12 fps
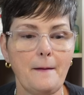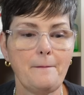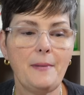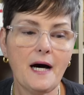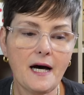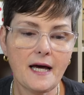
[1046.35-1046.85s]

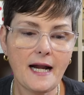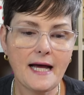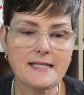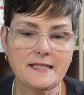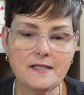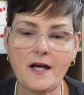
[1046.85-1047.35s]
But I
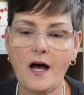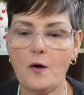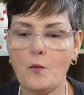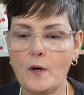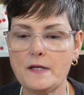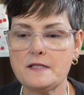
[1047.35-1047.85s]
did
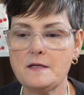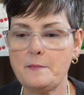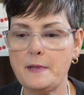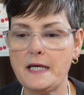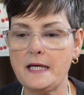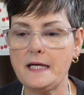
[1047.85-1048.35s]
not want to
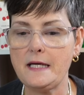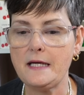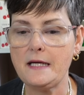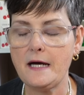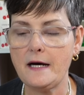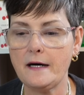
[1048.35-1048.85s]

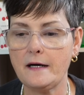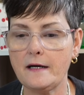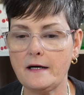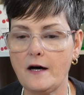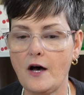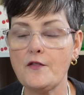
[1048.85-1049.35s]
be
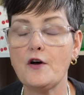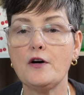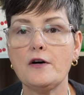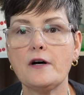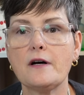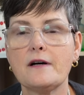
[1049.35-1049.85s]
on the
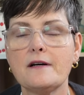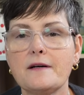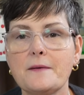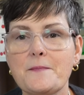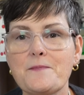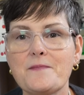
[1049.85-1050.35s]
hook
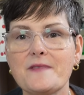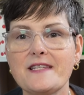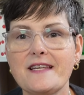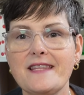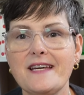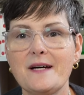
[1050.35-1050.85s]

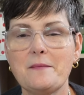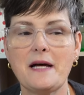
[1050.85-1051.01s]
to them.